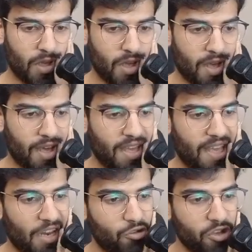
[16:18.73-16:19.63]
Hey,
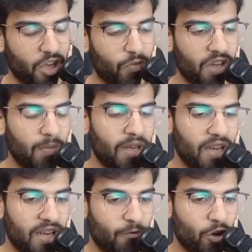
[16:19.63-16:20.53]
can you check
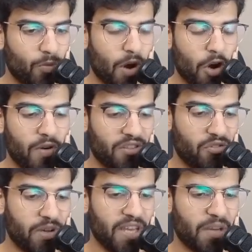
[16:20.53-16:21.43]
availability for tomorrow at
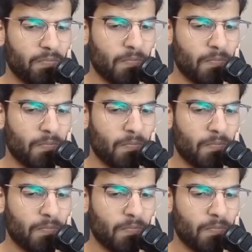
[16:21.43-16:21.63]
3 p.m.?